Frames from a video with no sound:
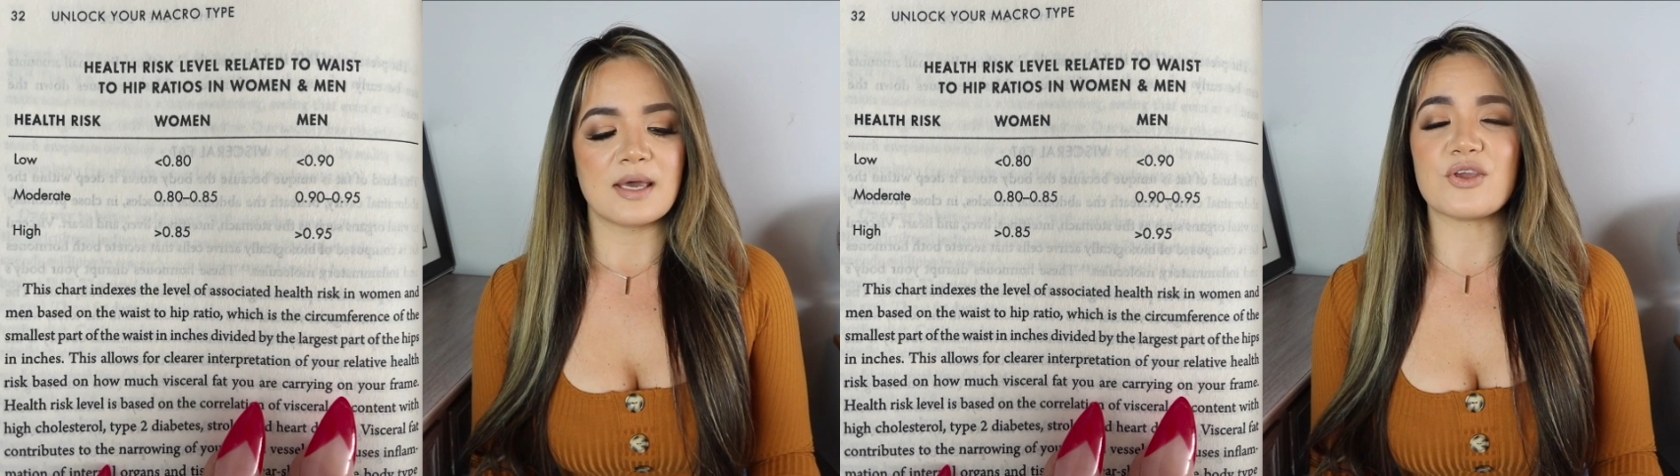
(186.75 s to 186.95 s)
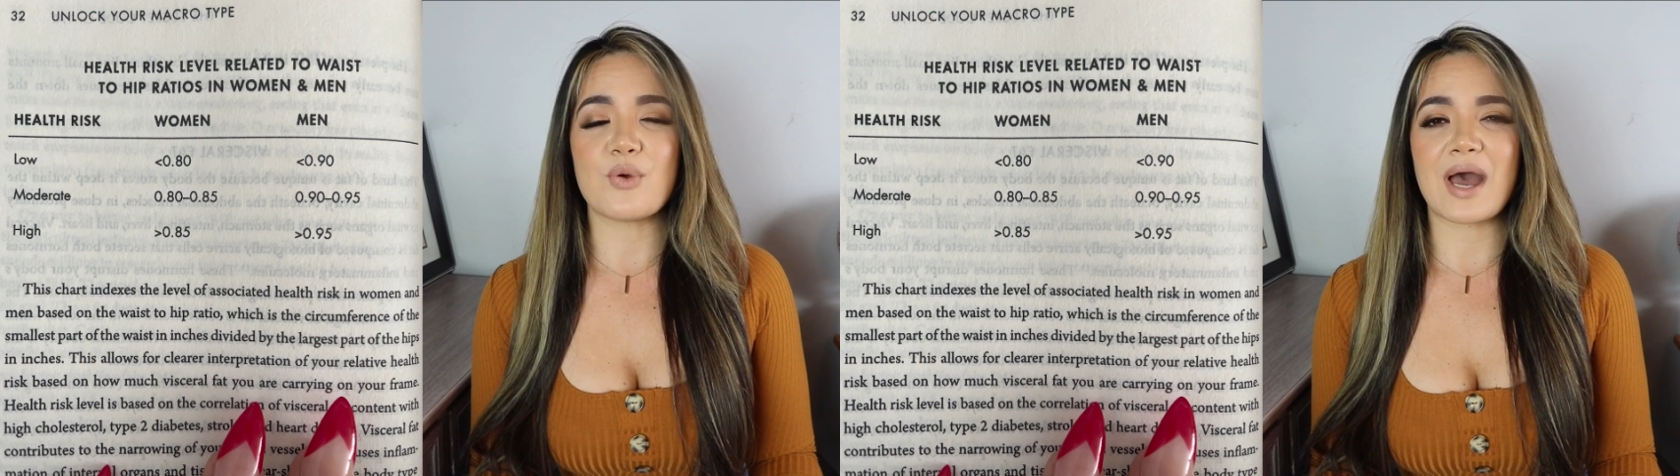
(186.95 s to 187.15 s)

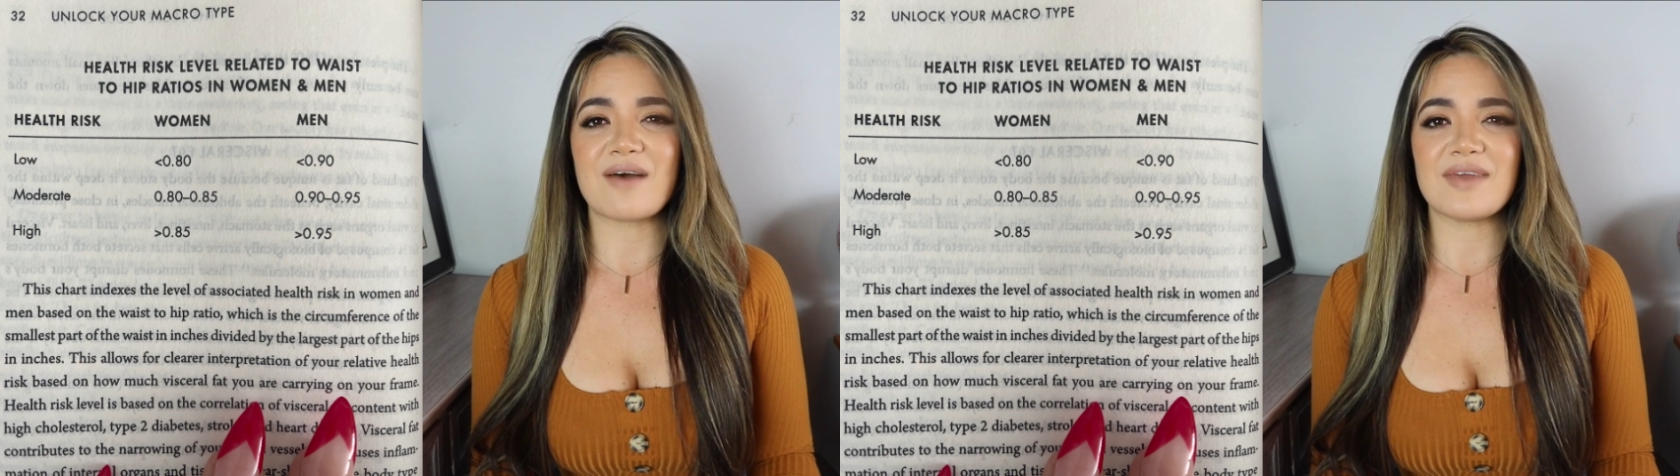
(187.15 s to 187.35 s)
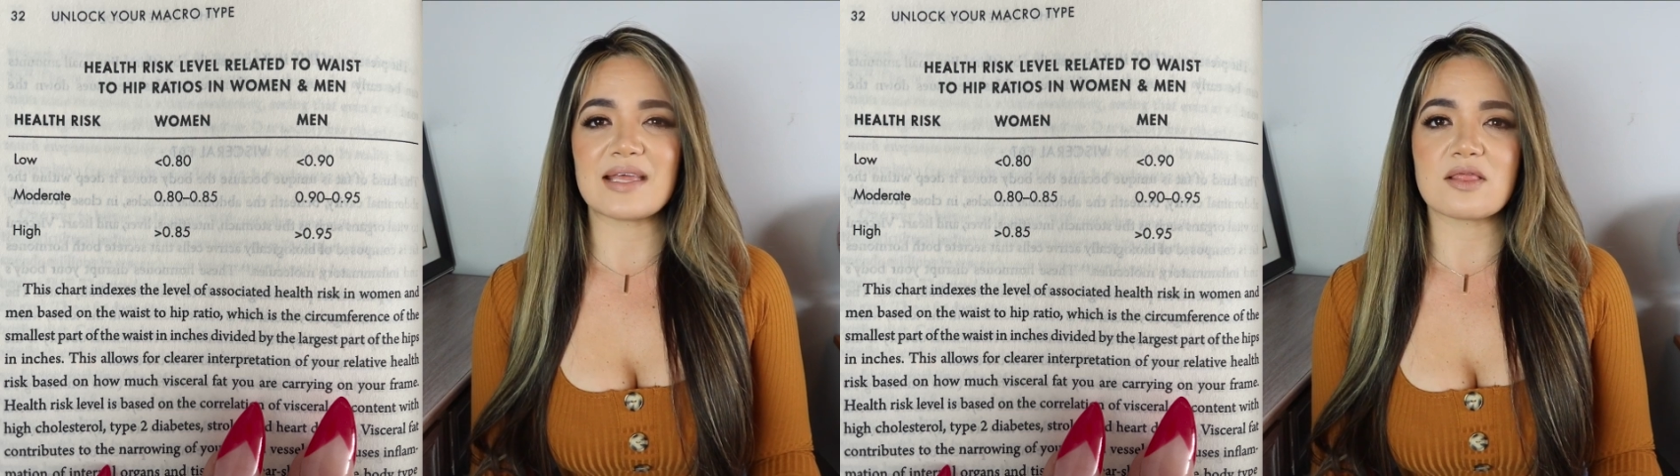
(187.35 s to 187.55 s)
you
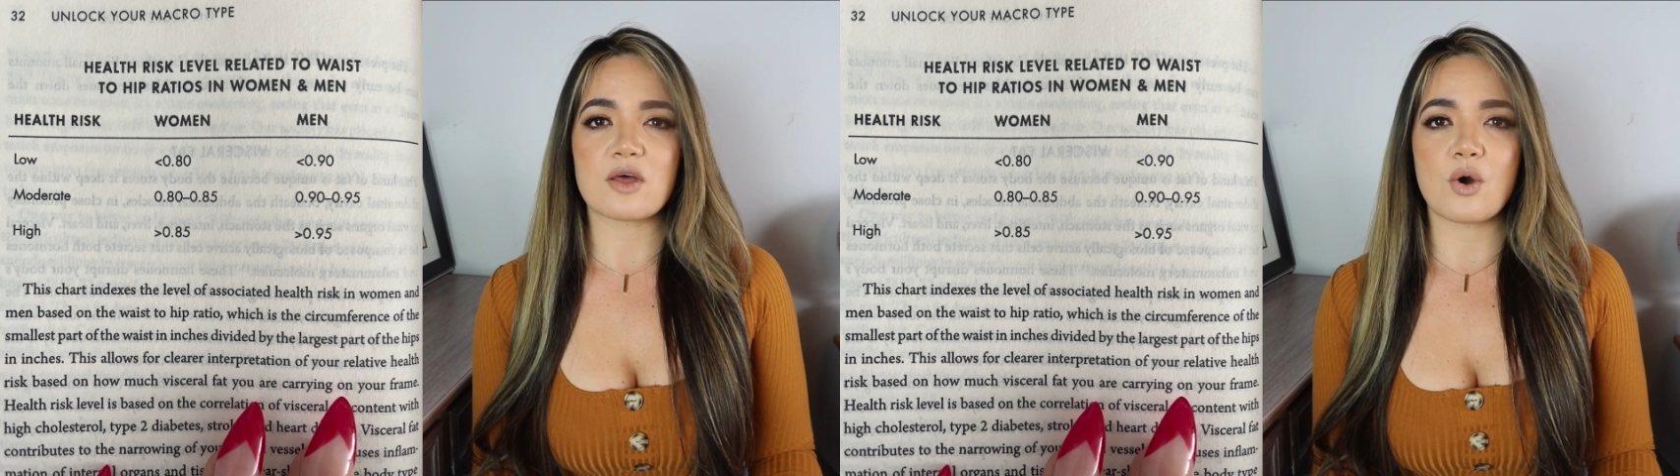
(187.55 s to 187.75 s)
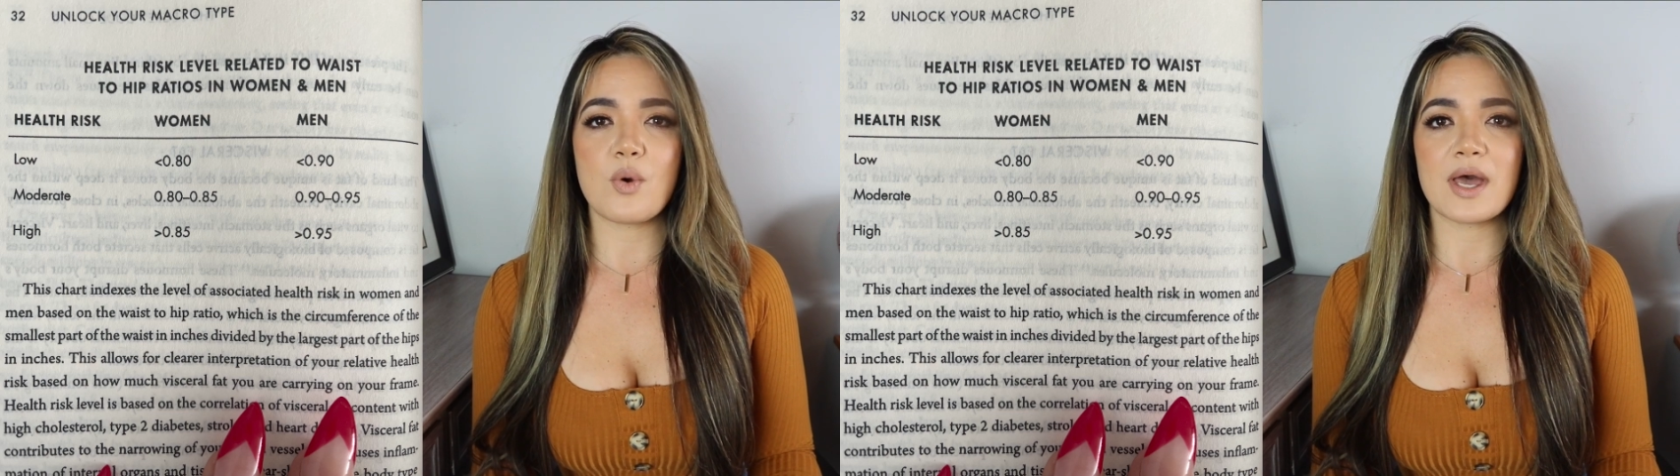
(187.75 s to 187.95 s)
have a
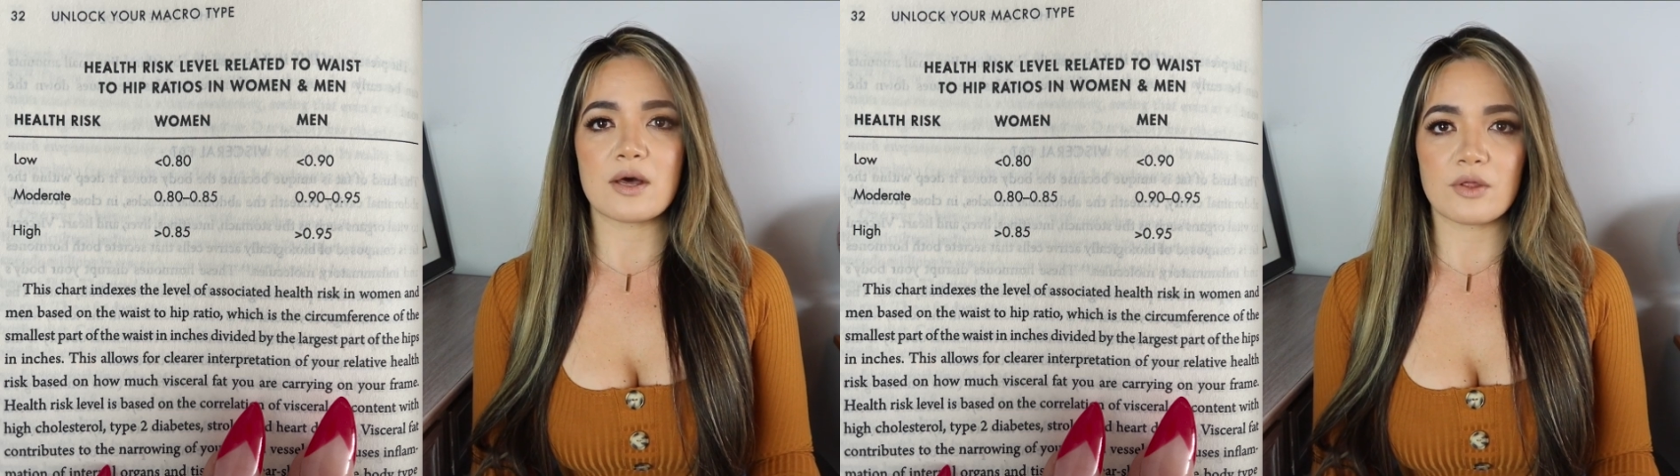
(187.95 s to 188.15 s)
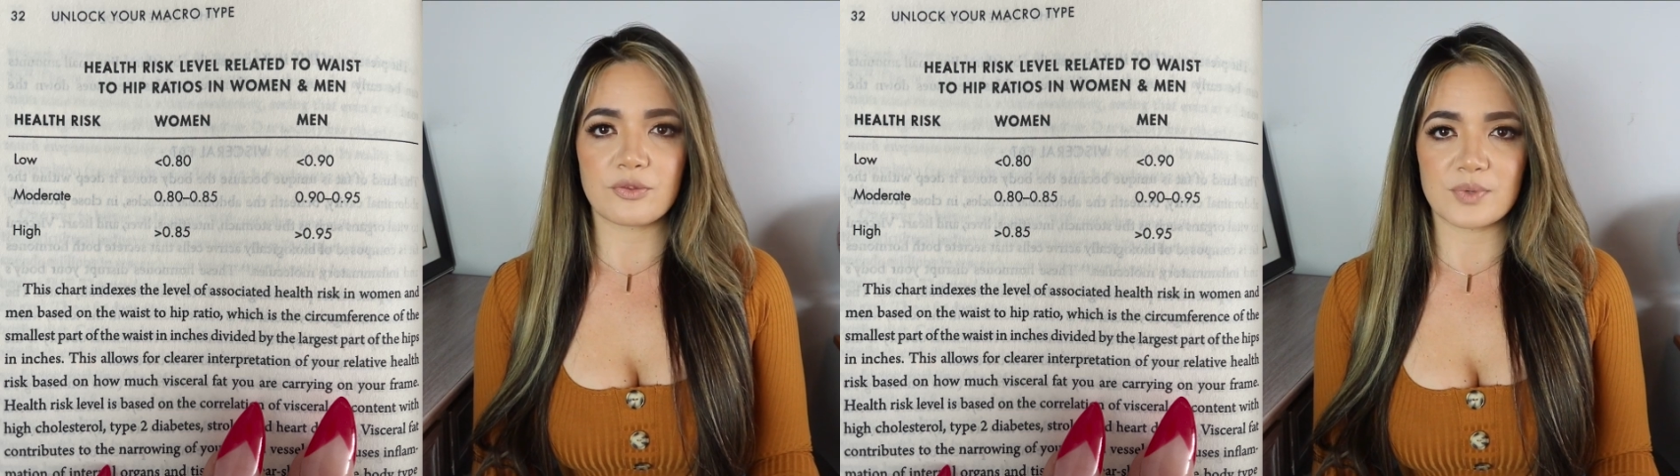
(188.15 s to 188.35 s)
low
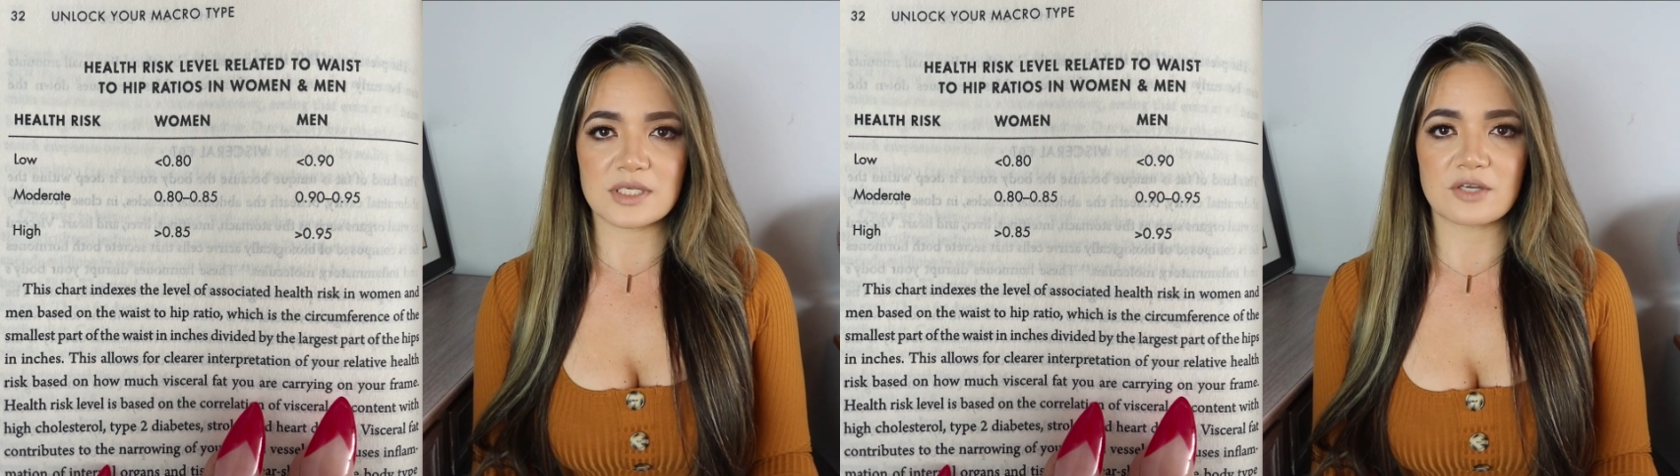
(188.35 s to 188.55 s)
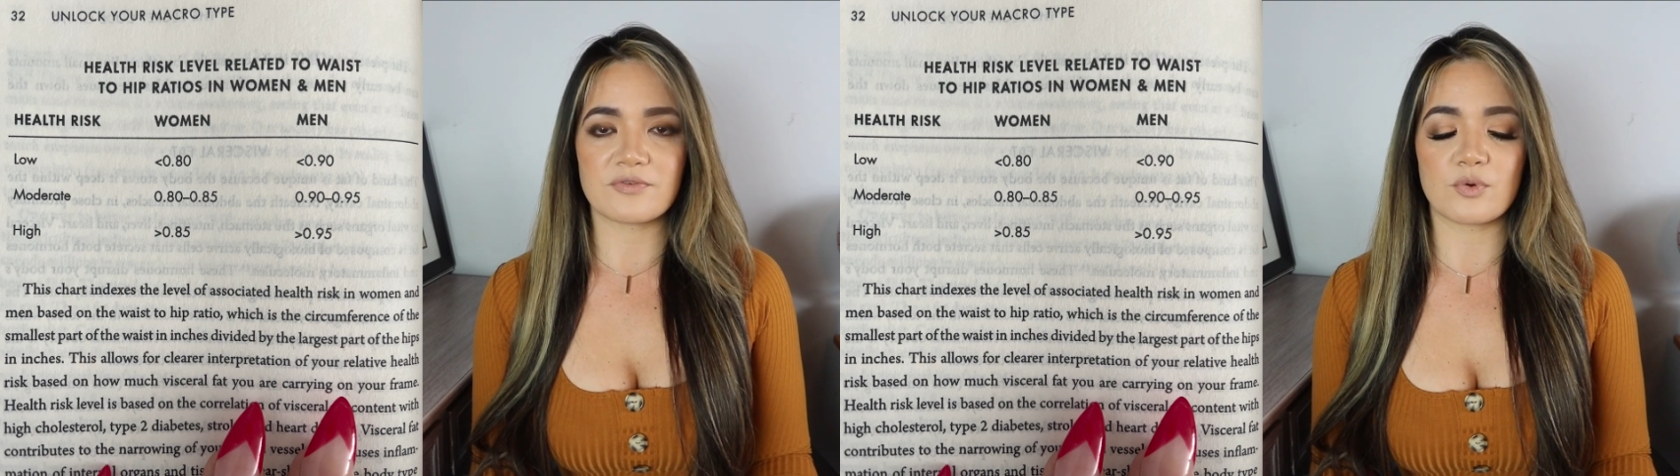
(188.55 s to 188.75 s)
health
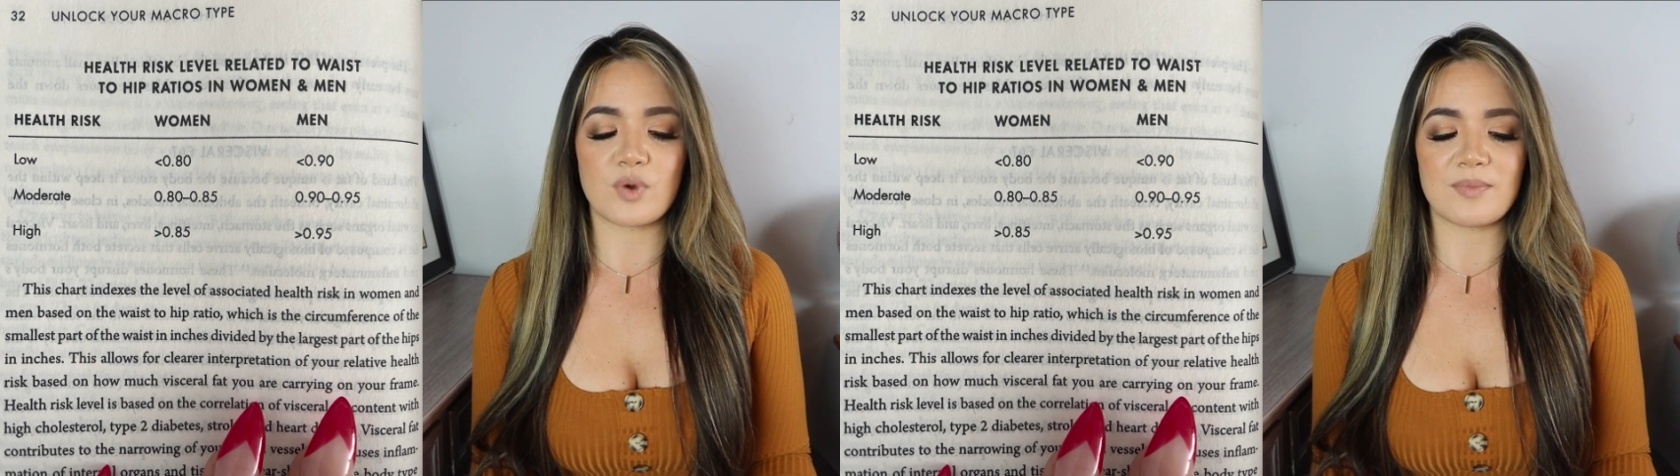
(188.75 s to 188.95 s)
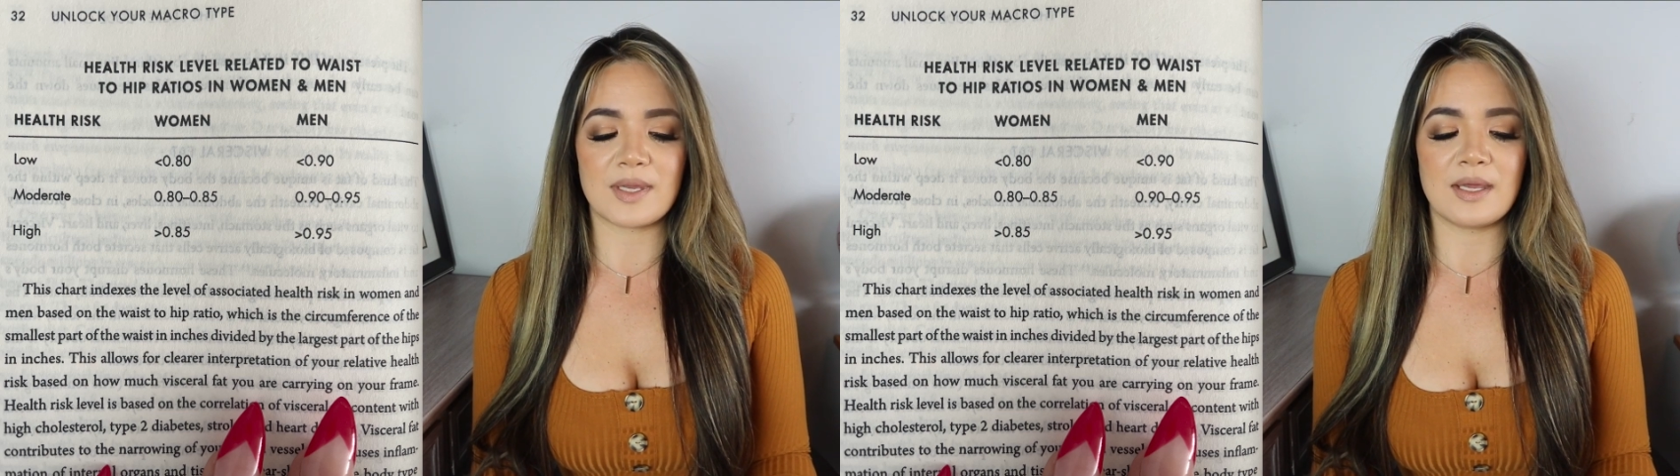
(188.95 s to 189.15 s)
risk for
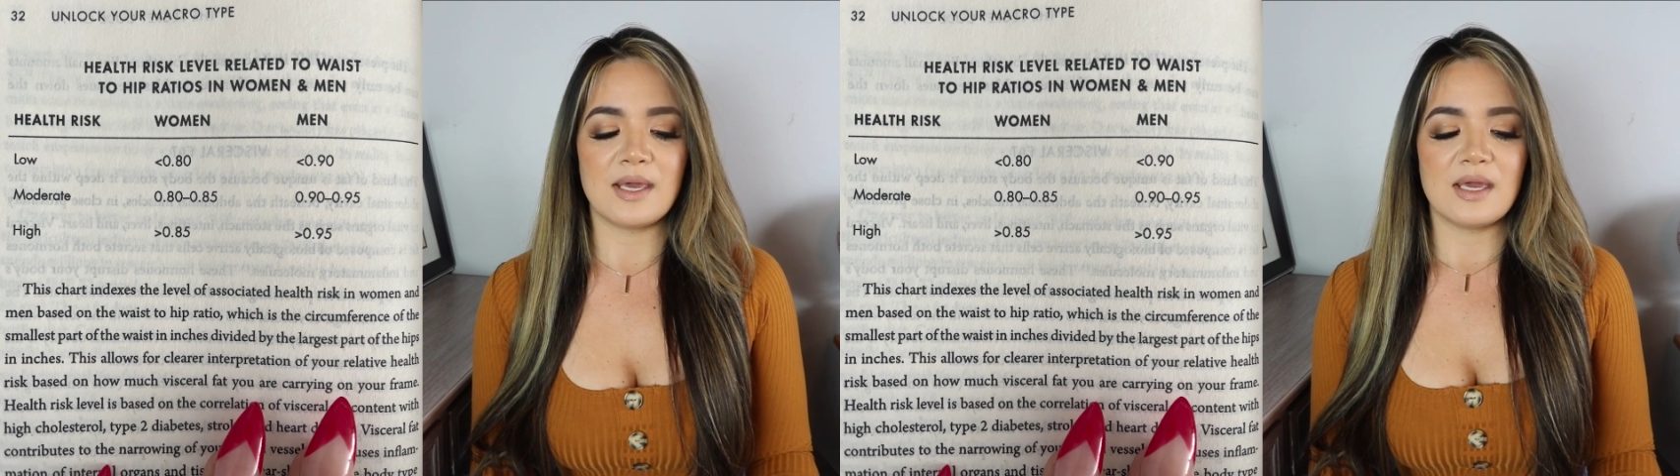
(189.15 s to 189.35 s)
women women